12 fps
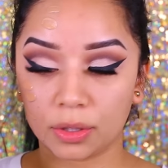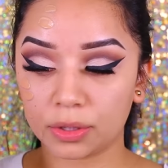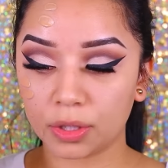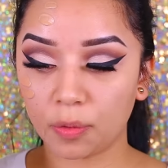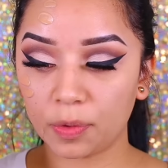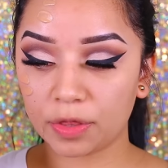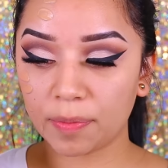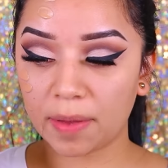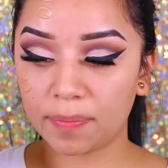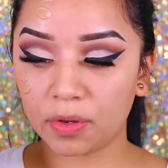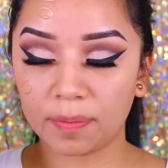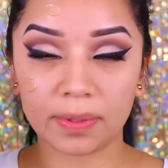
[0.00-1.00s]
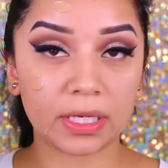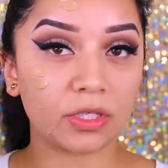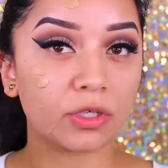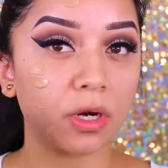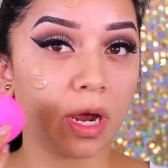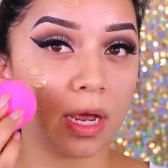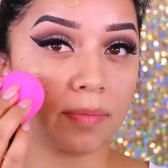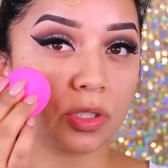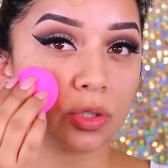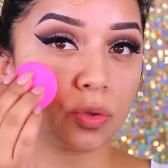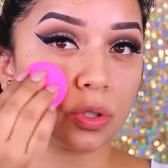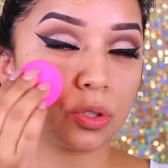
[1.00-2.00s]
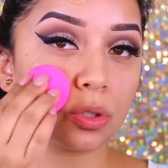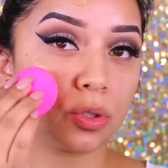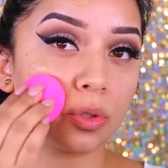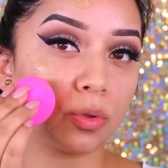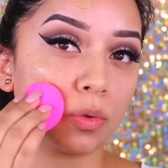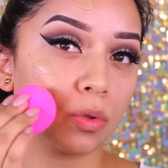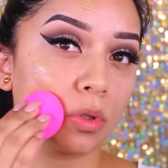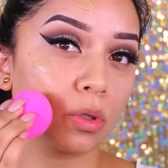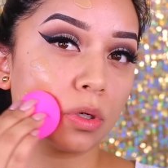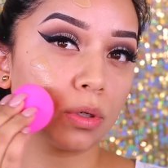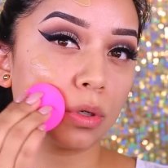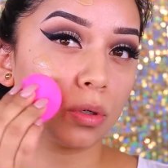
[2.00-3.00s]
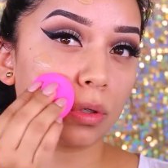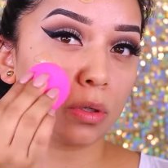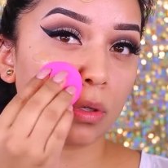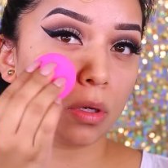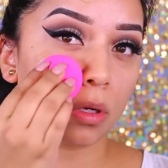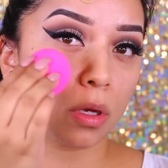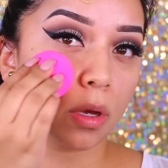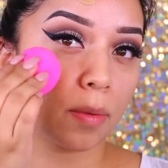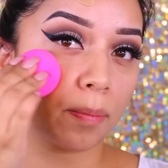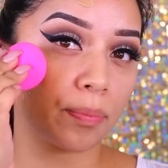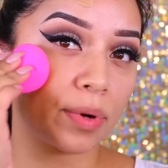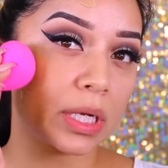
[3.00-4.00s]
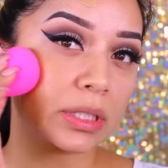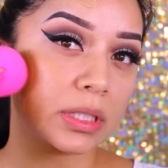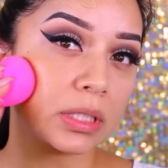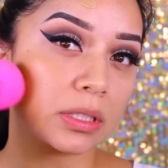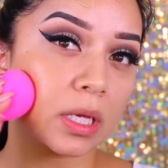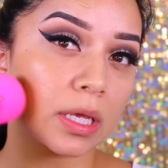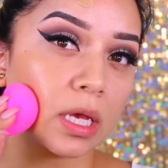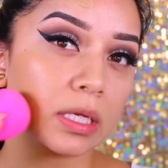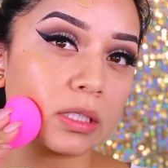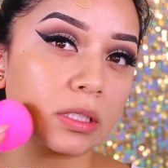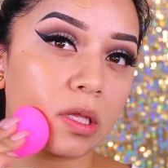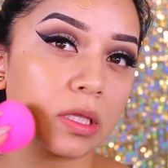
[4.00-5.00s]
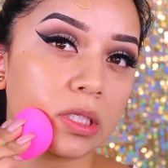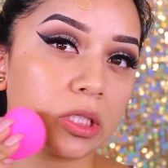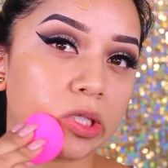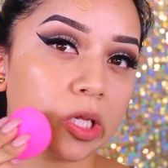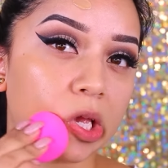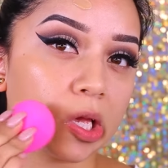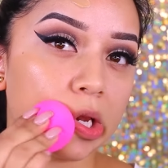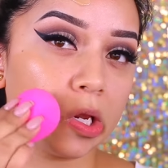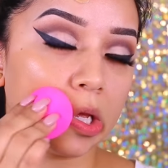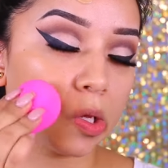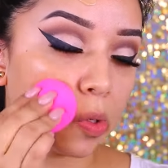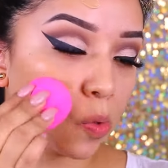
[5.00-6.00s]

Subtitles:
So with my beauty blender, I am just going to press this against the skin.